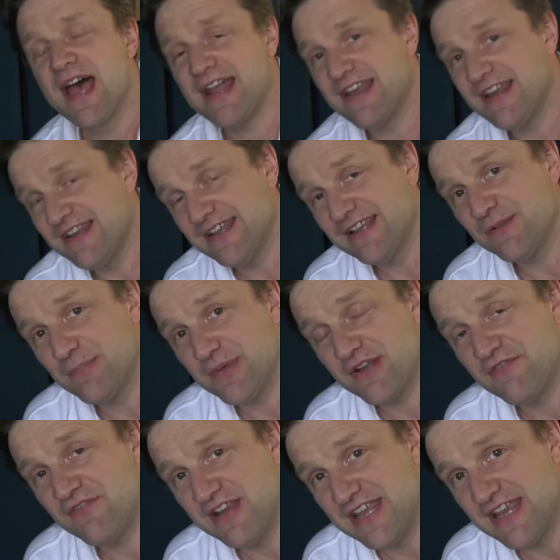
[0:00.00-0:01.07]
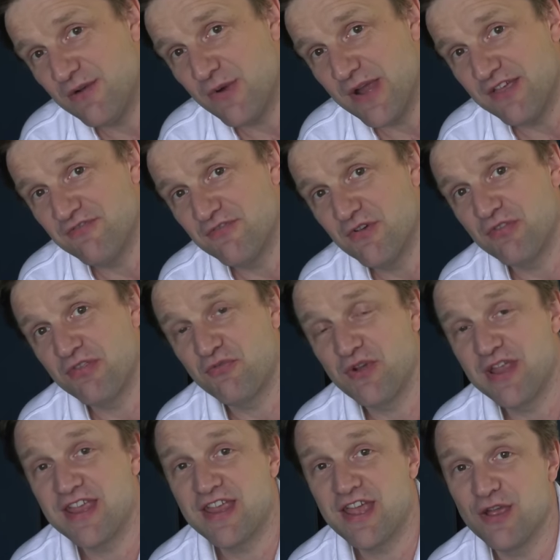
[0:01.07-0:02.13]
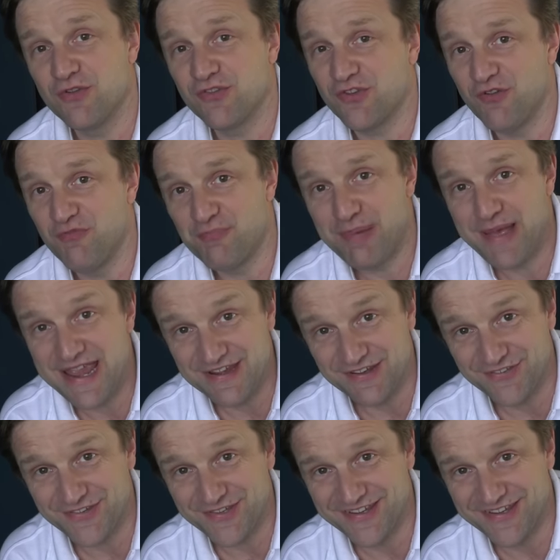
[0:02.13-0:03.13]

and a little bit of leeway for three coats of paint.